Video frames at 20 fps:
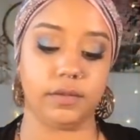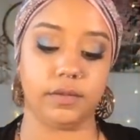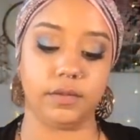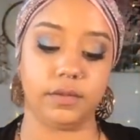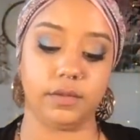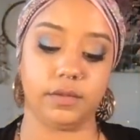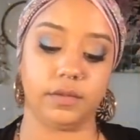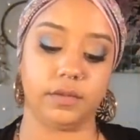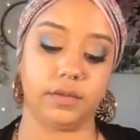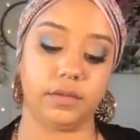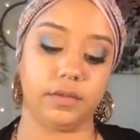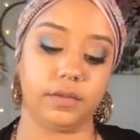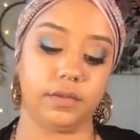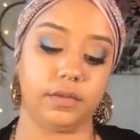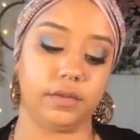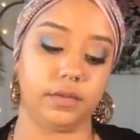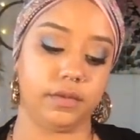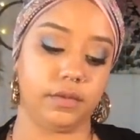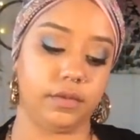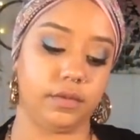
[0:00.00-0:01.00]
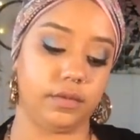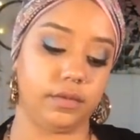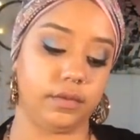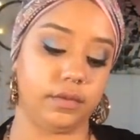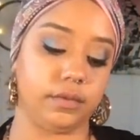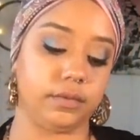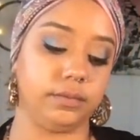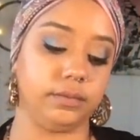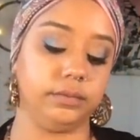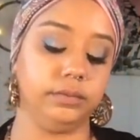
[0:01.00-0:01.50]

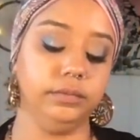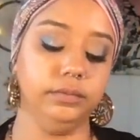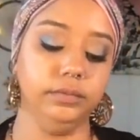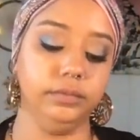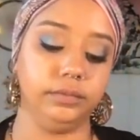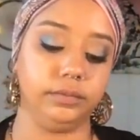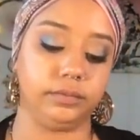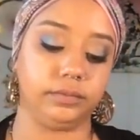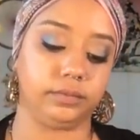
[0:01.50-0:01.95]
[no speech]